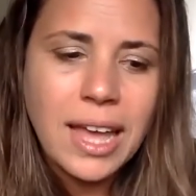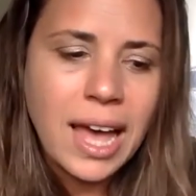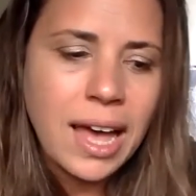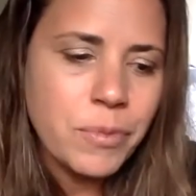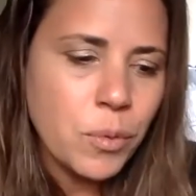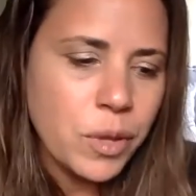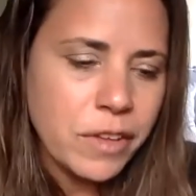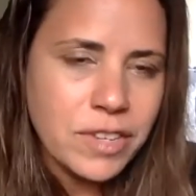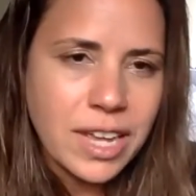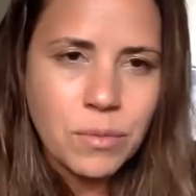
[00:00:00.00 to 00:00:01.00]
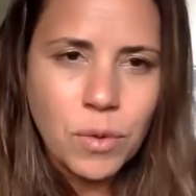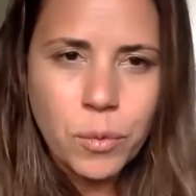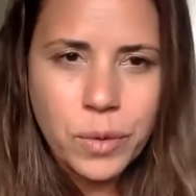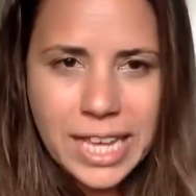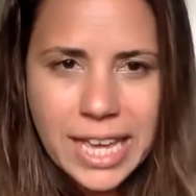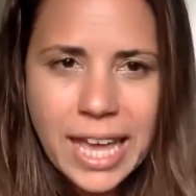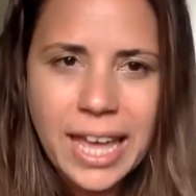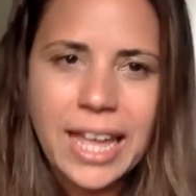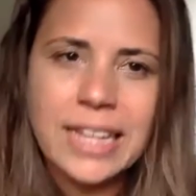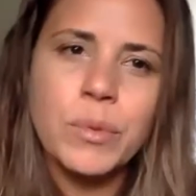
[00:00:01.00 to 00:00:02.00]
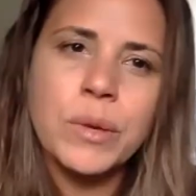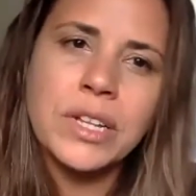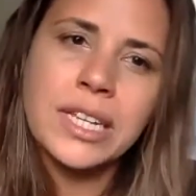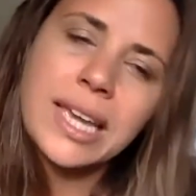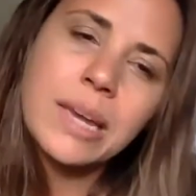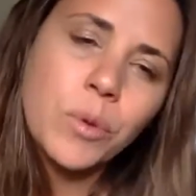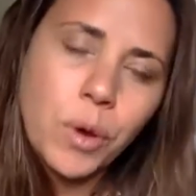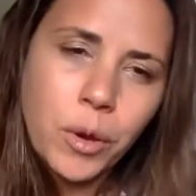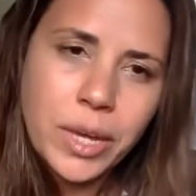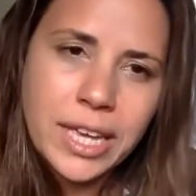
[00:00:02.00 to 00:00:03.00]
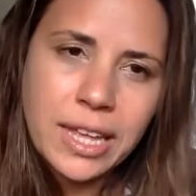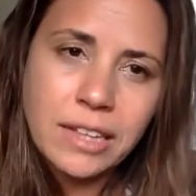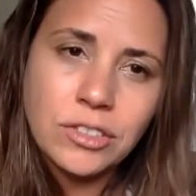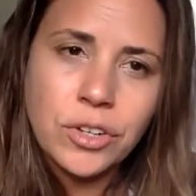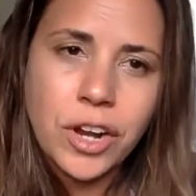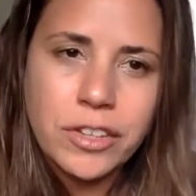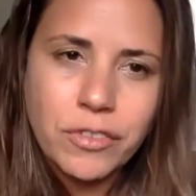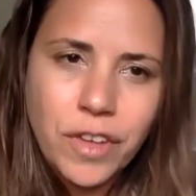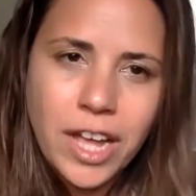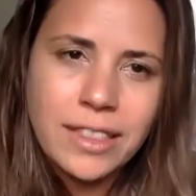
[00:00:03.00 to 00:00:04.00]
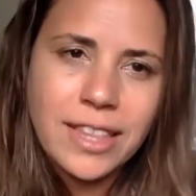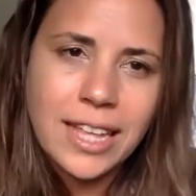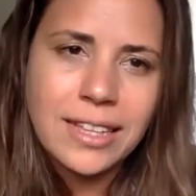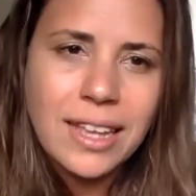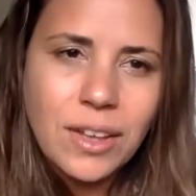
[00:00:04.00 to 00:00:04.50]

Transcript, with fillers: Um, we've done what we can and we want to keep growing it and trying to find that